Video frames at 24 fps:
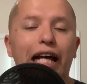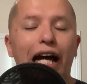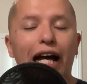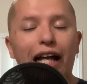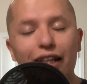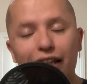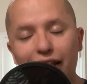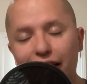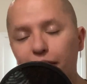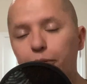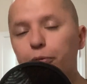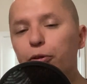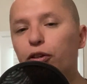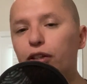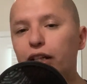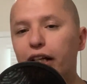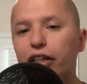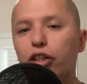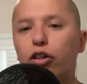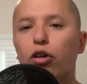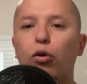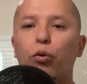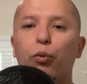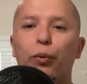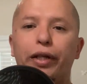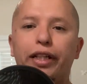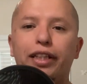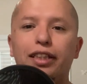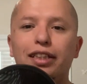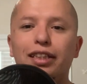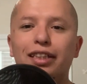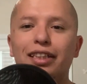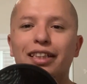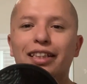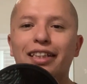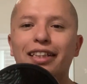I leave you like
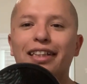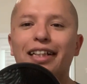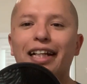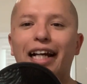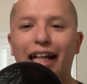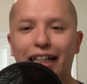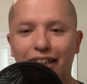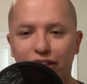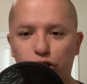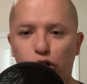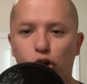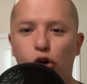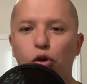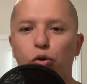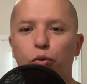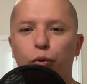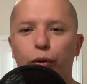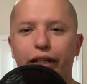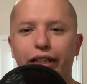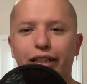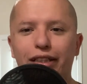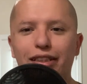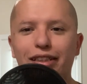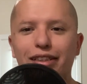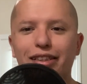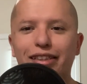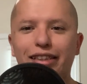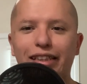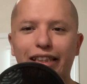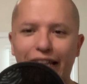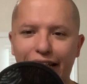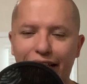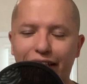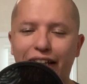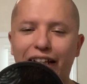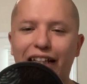always. As always,
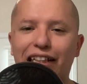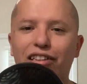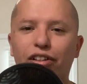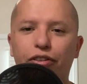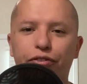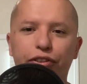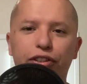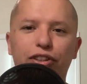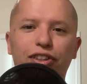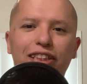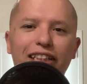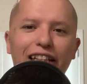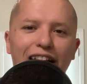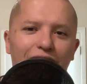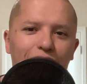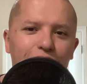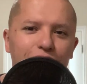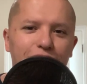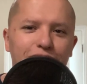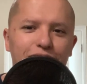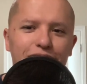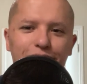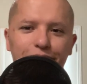take care of yourself.